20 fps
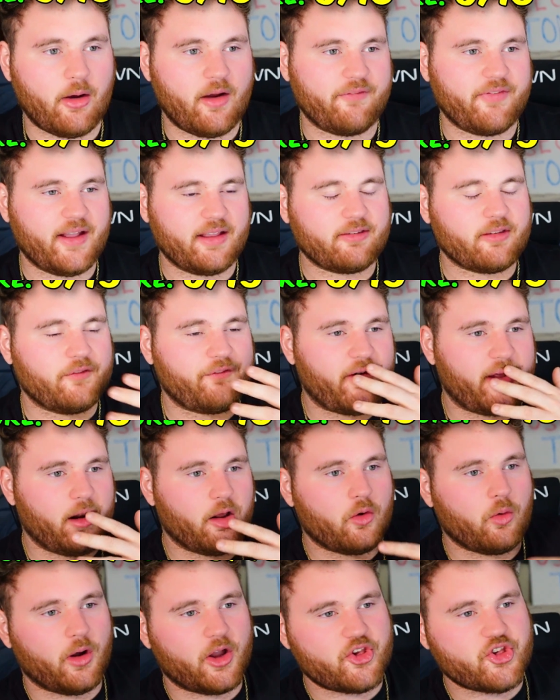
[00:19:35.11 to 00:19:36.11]
If that's the final
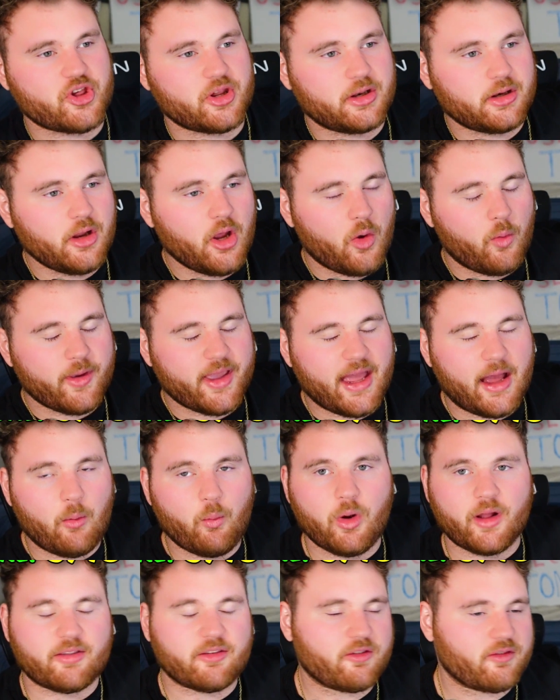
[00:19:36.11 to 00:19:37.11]
question, we got
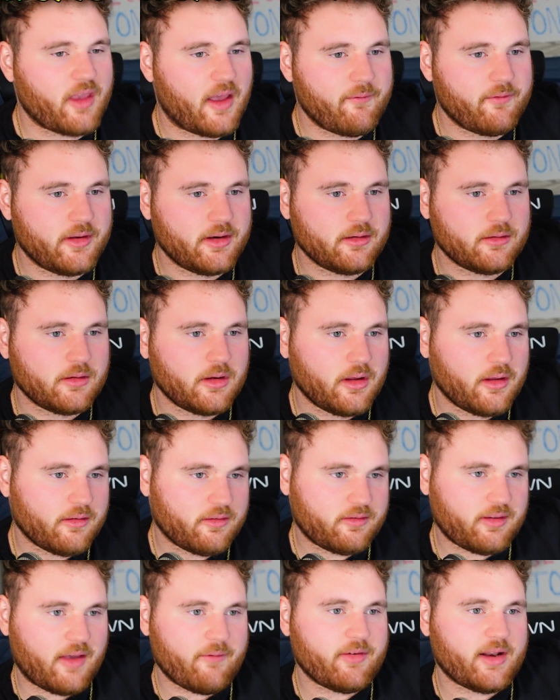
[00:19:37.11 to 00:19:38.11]
what, 7
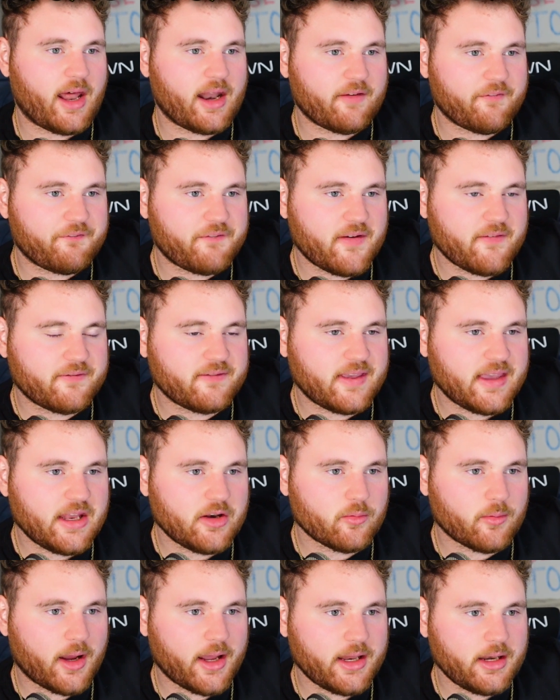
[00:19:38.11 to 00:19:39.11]
out of 15
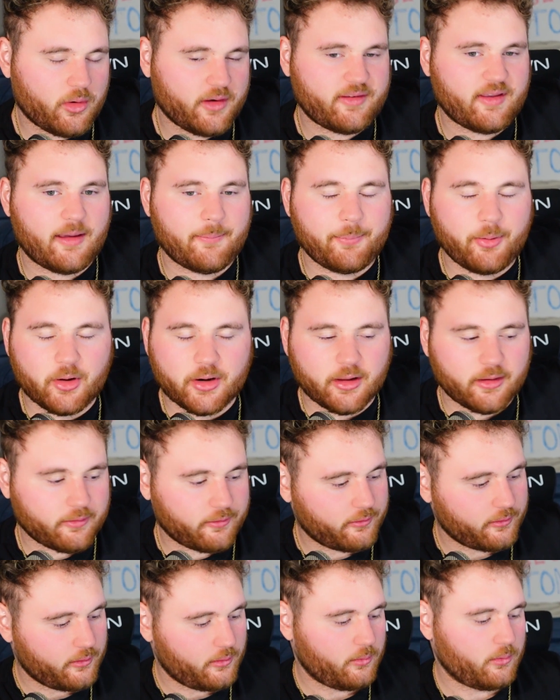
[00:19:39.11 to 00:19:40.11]
right? What does that put
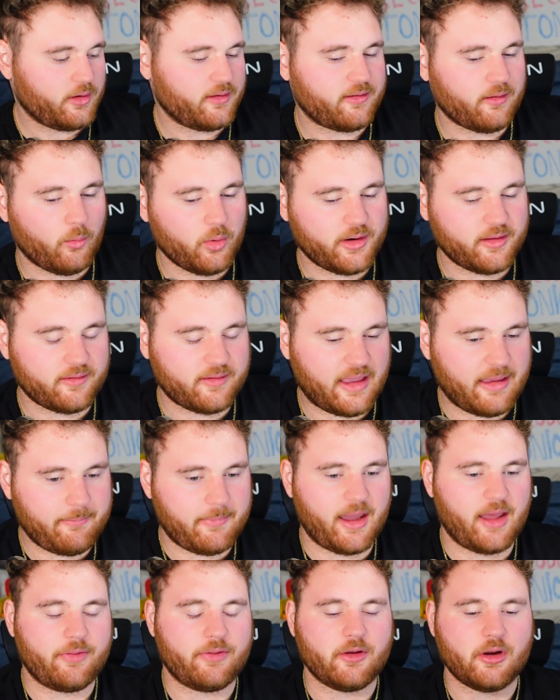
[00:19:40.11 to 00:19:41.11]
us? What is that
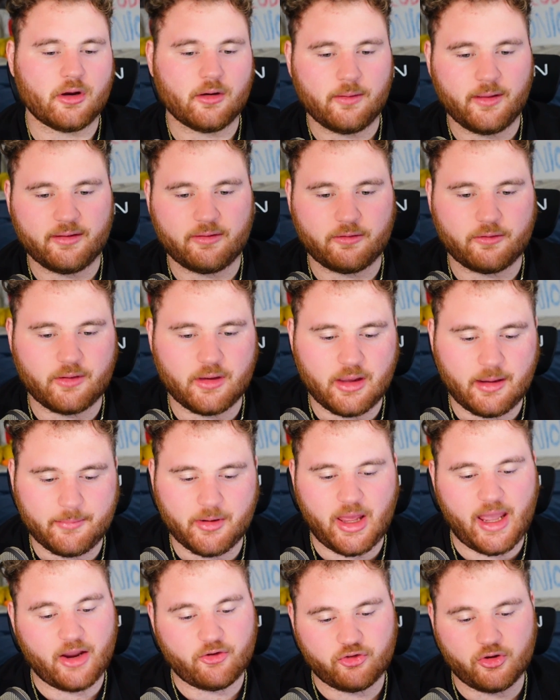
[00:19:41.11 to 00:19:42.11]
math here? Let's see. I'm
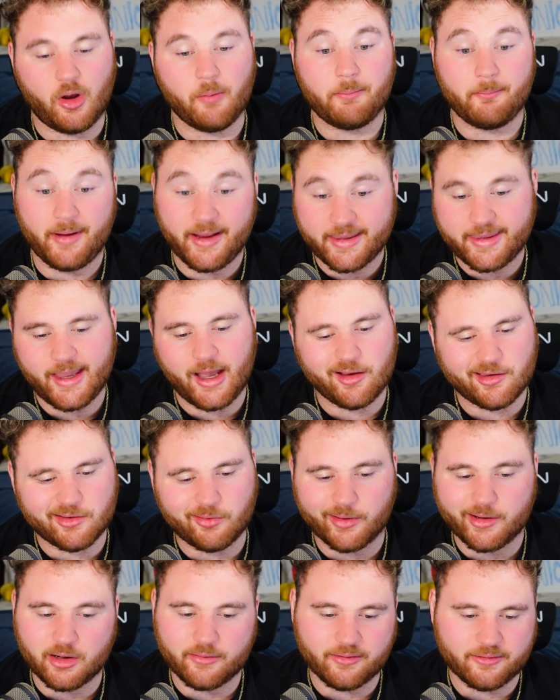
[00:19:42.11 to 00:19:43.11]
gonna actually open my
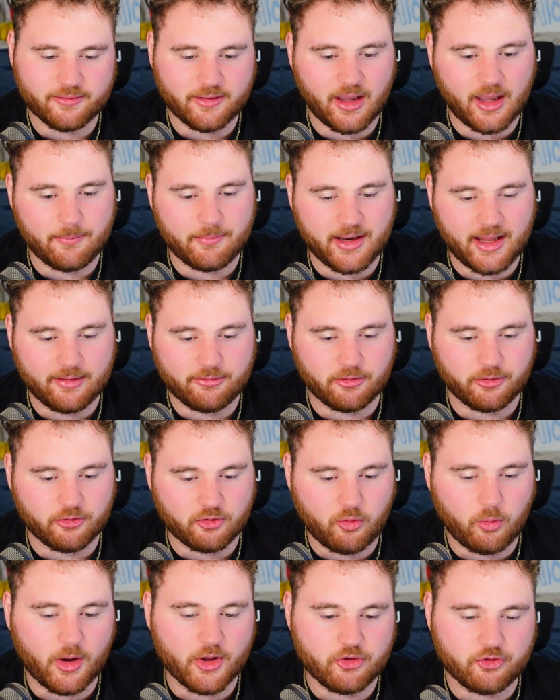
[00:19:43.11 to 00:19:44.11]
calculator this time and answer this
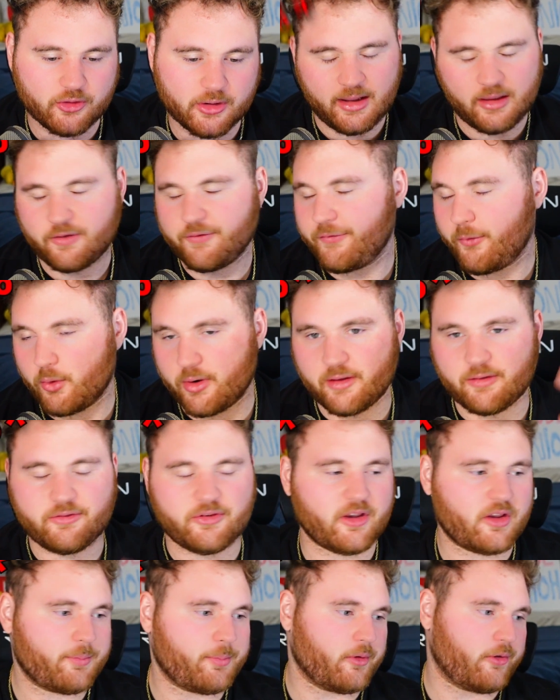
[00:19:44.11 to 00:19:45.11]
question. It's
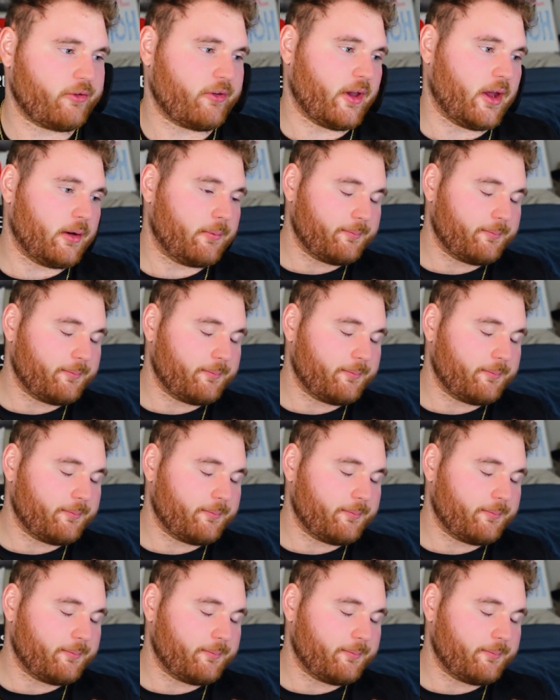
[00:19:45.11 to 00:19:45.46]
46%.